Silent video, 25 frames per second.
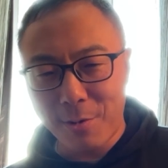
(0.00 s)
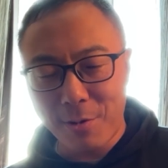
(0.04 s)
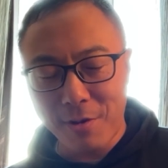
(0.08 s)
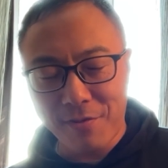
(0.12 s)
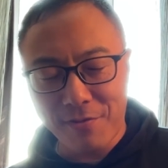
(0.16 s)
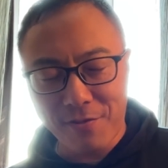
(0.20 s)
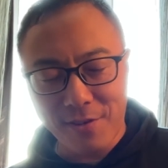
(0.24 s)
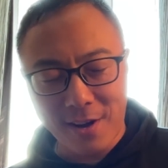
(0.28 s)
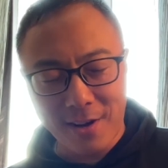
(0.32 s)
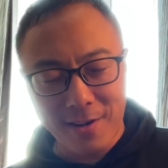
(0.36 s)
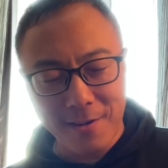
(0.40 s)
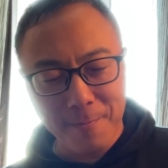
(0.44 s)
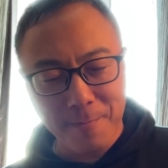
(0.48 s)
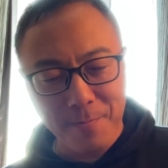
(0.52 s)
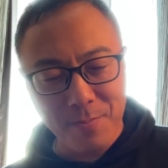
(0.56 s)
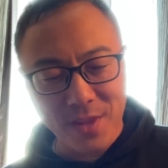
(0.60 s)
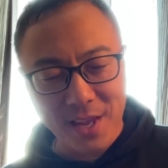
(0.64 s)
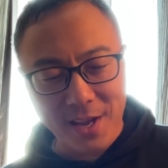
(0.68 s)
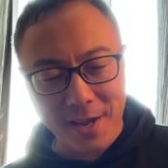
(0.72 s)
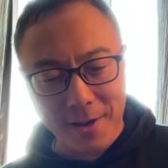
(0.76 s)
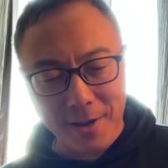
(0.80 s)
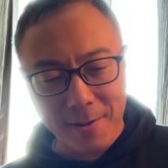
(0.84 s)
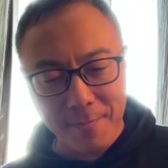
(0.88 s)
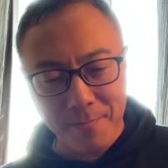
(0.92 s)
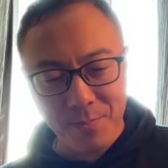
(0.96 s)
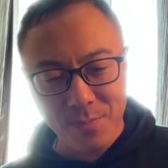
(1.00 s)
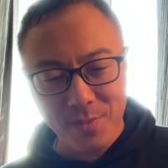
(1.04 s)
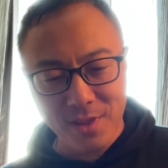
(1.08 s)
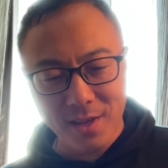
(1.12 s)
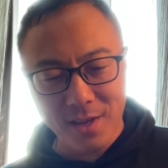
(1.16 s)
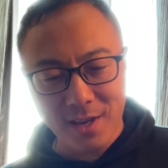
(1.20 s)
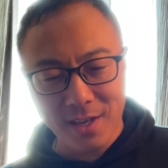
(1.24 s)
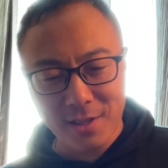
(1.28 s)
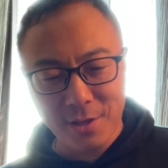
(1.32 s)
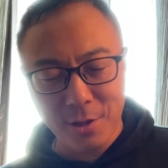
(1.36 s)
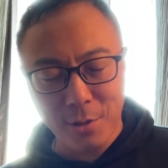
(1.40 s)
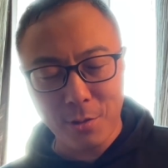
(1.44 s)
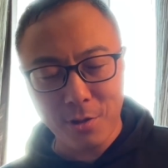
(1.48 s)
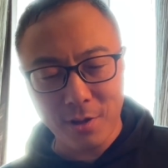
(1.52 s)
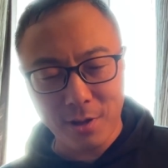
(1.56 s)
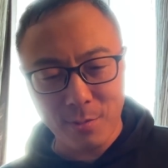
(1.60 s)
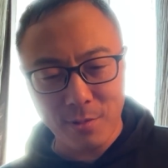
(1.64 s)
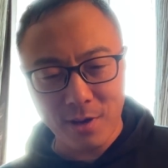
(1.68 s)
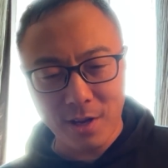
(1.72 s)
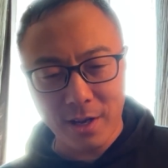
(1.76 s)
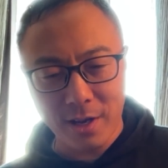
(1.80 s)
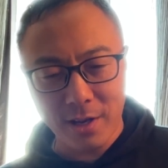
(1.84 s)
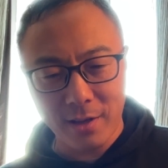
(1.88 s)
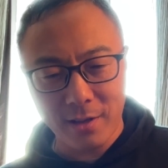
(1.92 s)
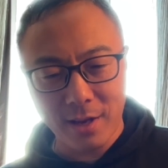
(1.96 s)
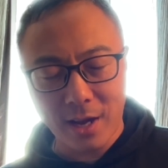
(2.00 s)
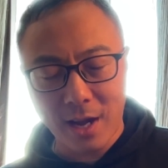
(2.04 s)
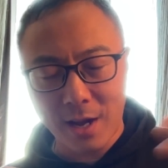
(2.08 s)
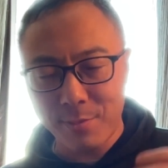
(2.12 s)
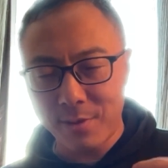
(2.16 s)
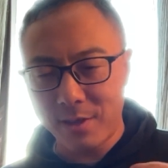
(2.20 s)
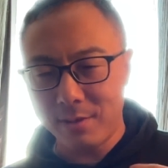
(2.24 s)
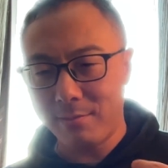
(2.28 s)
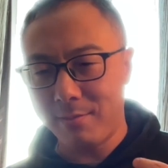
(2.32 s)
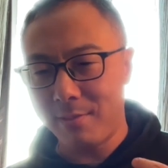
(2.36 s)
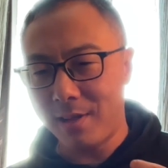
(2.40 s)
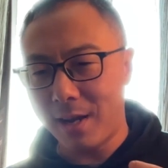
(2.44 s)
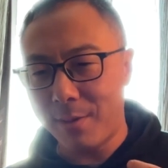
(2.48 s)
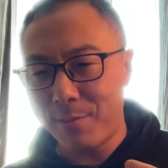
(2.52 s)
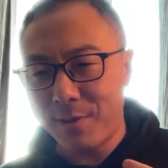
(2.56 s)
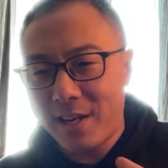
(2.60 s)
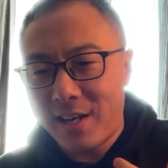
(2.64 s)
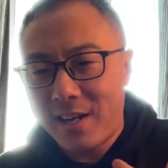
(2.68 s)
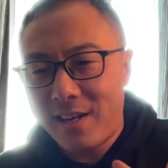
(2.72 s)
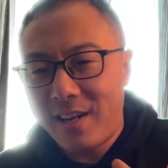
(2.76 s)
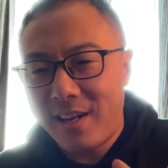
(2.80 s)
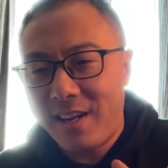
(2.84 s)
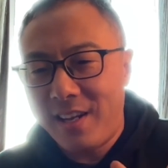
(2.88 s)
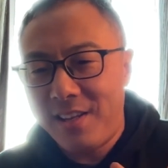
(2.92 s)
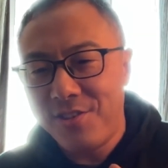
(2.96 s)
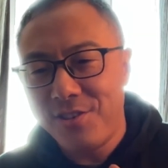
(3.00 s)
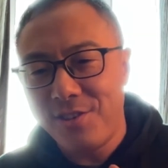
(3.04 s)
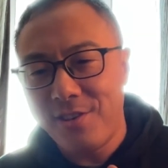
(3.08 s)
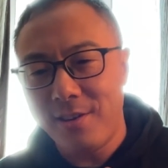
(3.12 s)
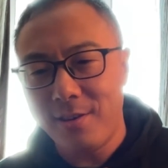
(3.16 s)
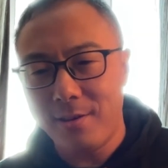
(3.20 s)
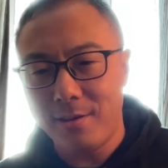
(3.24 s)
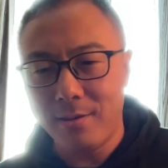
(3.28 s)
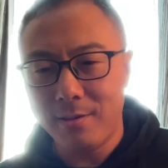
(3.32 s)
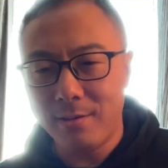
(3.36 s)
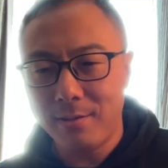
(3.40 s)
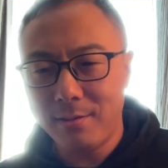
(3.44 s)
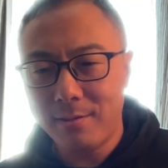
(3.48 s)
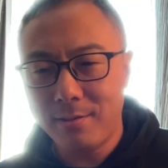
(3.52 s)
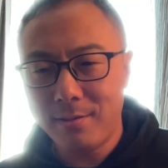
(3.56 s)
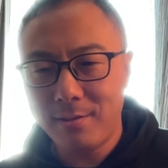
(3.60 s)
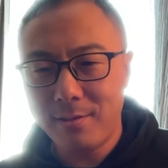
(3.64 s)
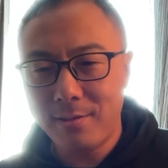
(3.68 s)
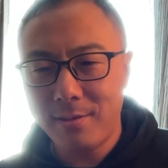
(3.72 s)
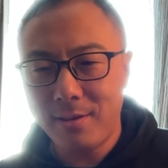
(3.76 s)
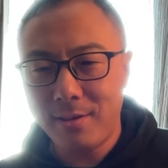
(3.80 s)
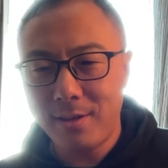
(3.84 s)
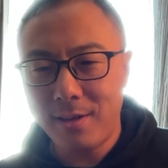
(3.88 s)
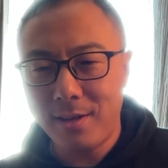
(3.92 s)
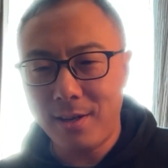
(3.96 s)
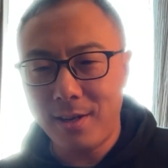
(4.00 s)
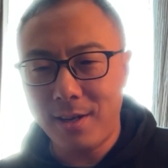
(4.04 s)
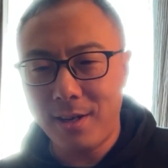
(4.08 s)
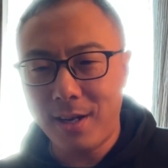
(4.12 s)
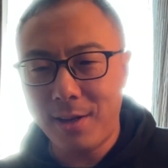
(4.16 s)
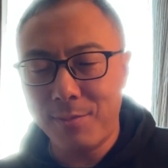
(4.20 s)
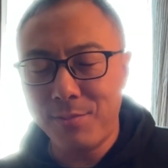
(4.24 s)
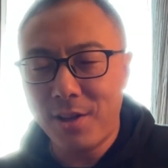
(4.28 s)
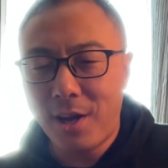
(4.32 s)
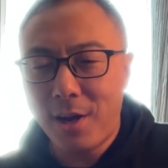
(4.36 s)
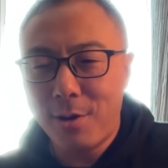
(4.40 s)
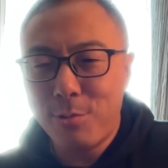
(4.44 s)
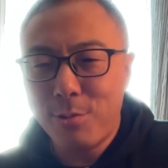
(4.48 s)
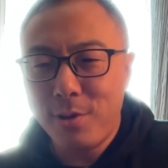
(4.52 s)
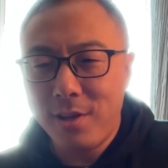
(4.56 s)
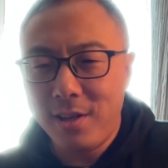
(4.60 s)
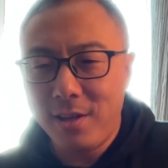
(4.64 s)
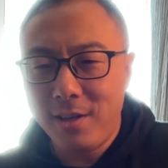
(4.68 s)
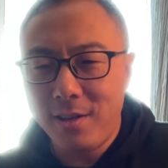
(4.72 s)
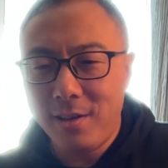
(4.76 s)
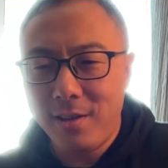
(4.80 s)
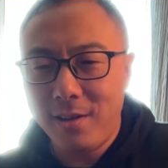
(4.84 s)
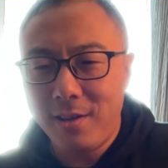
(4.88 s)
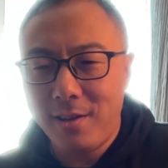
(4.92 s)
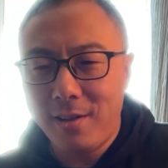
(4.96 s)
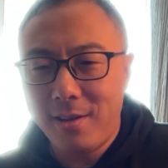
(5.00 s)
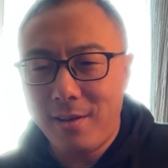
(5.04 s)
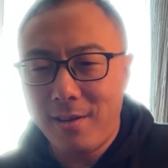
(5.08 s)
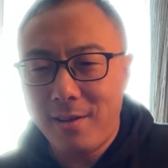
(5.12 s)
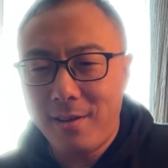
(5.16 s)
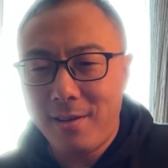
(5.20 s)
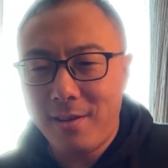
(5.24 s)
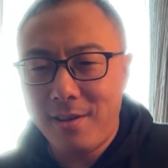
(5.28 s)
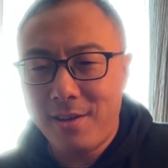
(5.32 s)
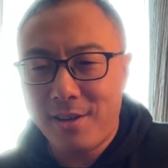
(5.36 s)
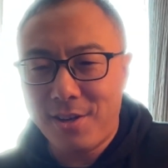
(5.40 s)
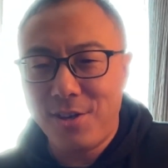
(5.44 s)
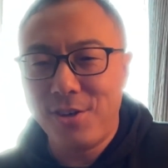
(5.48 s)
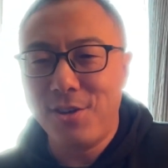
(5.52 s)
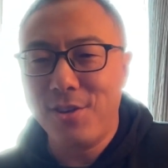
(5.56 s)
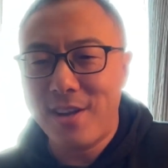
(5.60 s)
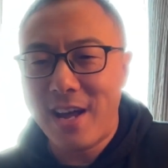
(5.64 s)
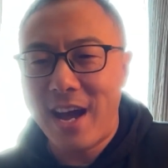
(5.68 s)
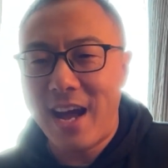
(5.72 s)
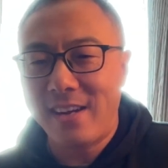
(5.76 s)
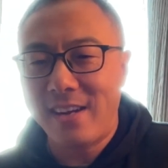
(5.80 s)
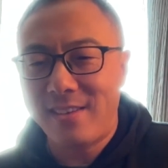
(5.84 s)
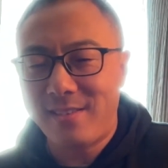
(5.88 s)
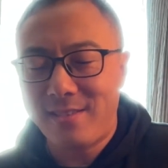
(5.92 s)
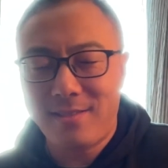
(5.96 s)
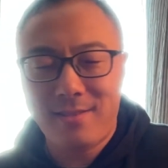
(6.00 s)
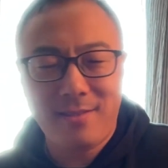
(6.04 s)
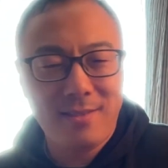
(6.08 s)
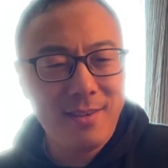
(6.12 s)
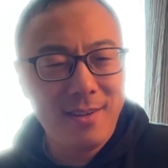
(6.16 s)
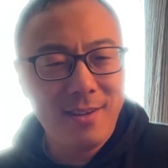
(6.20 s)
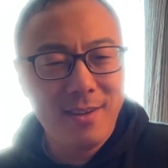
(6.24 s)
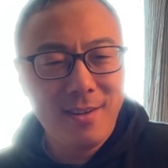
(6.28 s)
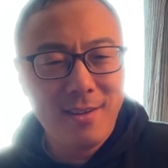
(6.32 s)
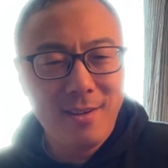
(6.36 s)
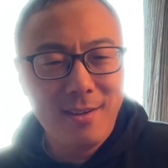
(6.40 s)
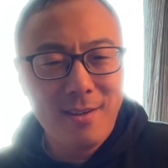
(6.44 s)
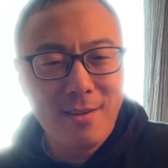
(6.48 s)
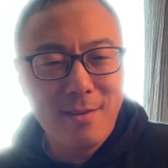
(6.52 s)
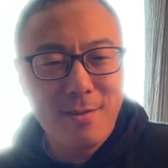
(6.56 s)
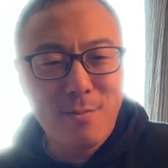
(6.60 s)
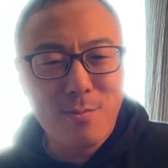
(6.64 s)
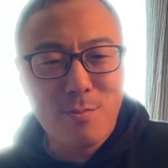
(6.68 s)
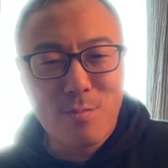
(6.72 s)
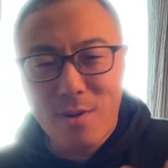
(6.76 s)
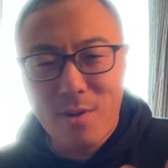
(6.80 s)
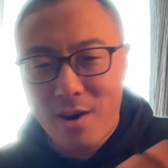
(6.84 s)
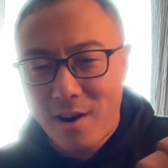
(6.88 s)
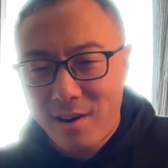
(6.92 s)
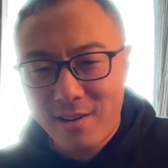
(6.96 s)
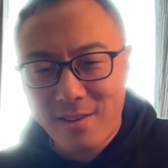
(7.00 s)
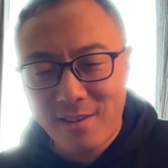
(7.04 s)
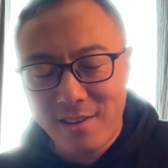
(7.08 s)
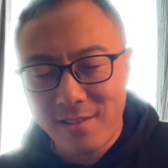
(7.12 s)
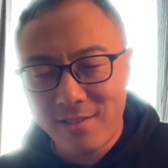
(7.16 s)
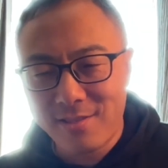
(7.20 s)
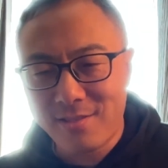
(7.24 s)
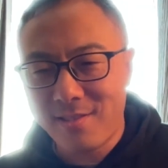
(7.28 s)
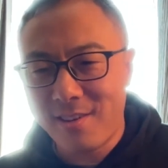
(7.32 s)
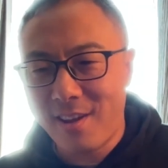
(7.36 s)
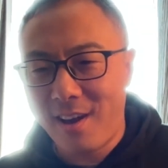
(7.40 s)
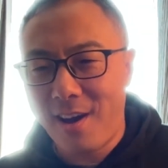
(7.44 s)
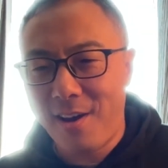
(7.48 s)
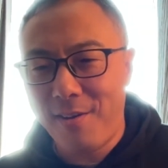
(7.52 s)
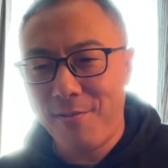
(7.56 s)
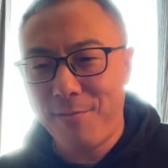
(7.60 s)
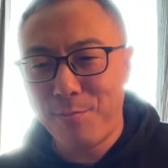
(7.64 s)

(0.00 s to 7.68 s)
fun. And I told him like I'm a kind of engineer. I'm not really good at marketing stuff,